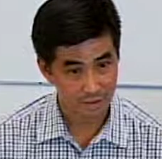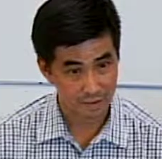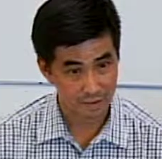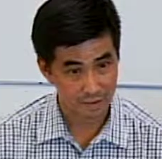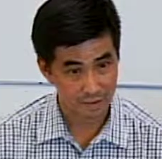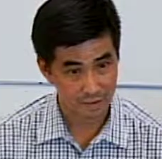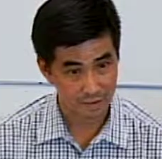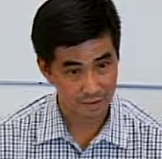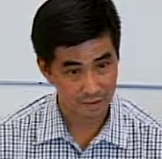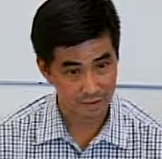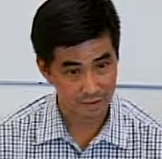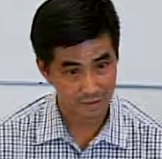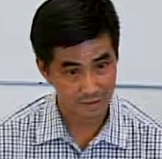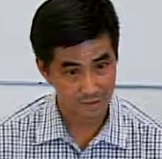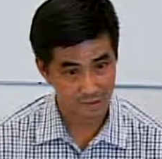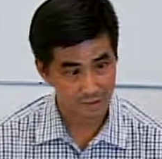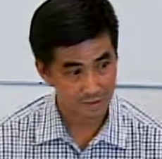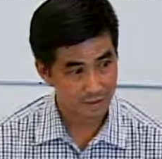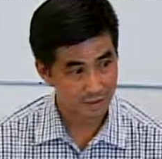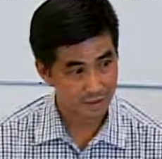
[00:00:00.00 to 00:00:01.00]

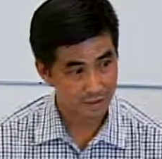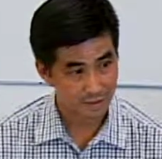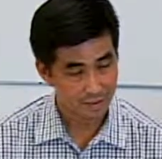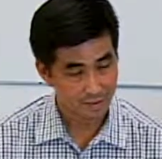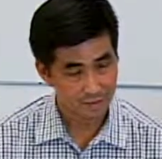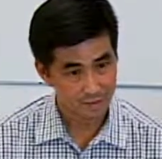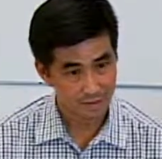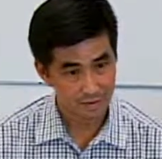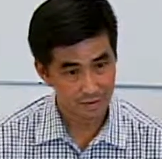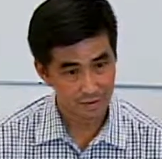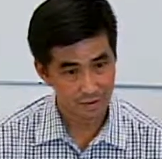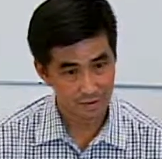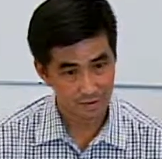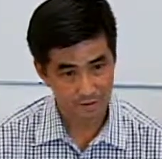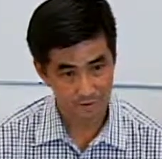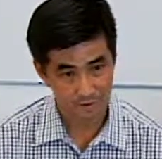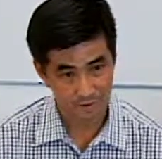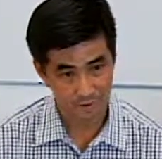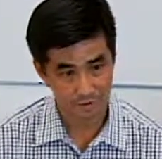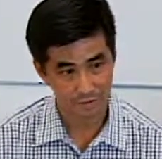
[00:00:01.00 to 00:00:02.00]

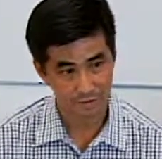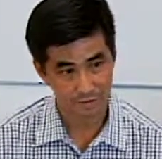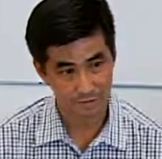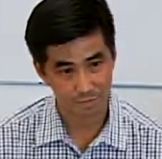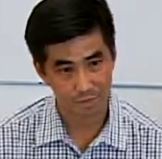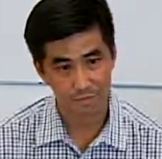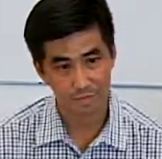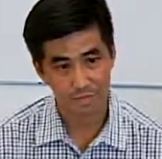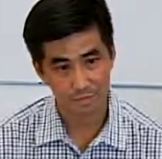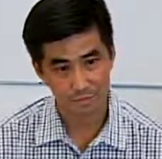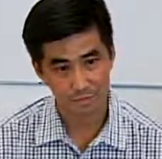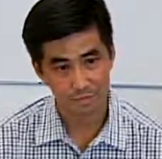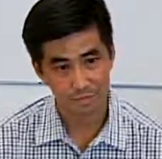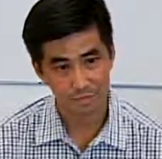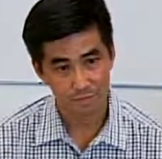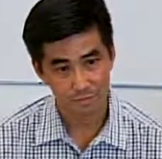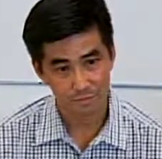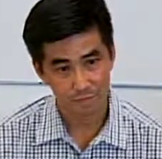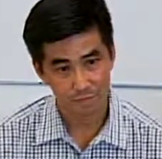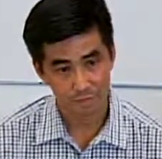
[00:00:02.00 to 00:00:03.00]

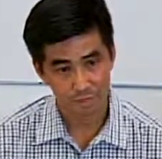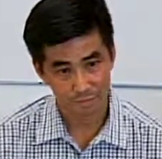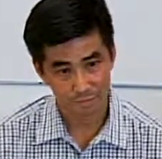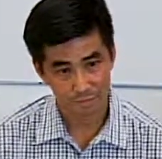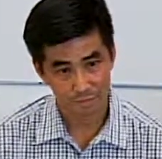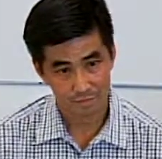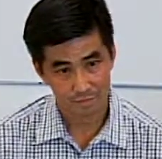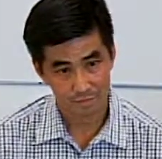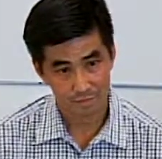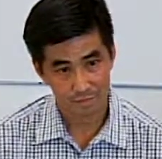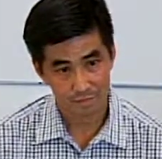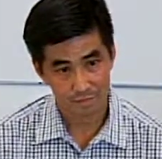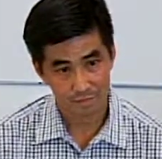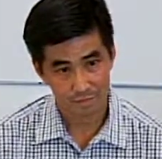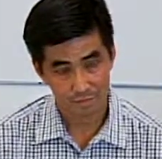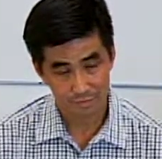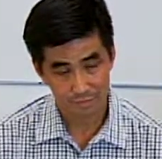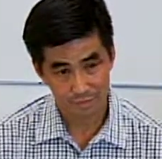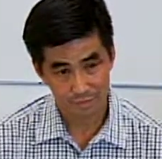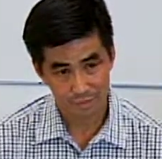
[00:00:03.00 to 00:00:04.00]

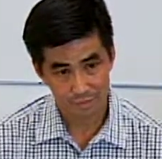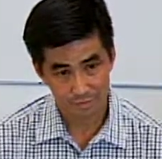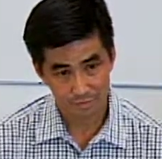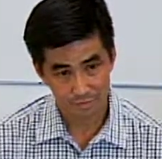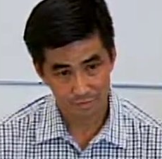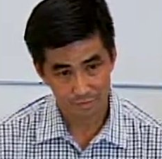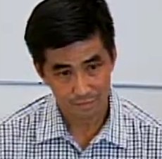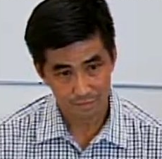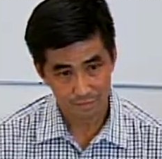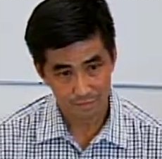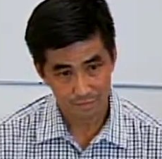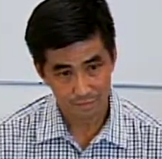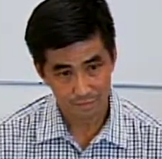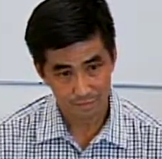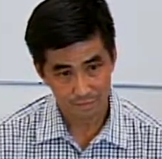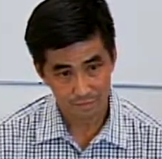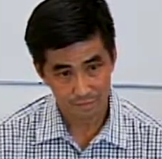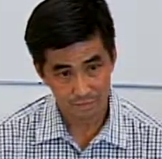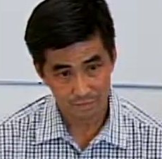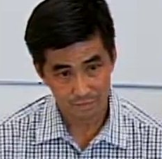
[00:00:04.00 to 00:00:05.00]

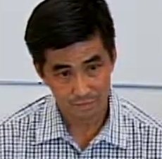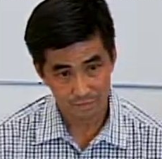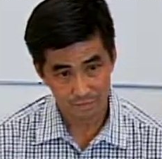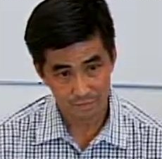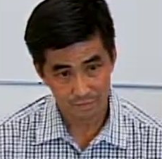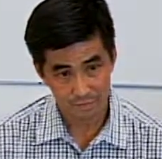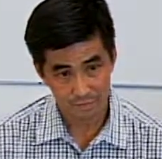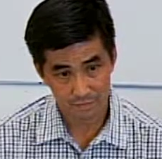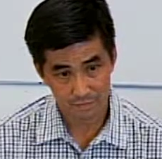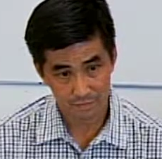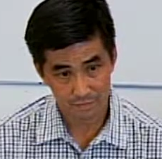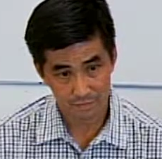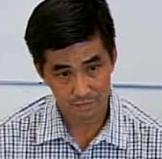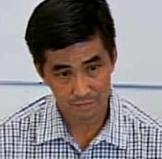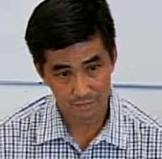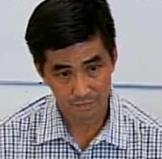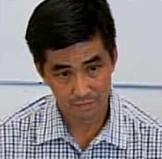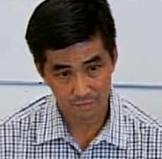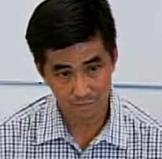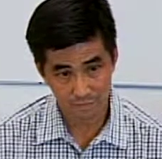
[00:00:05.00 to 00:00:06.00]

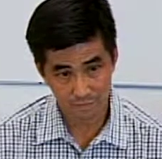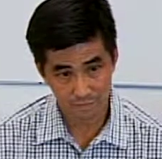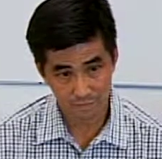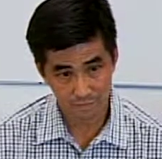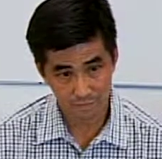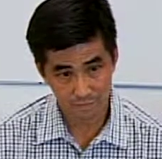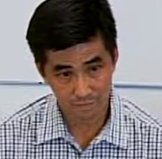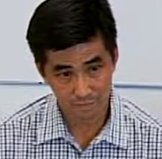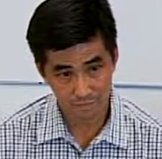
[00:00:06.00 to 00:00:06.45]
[no speech]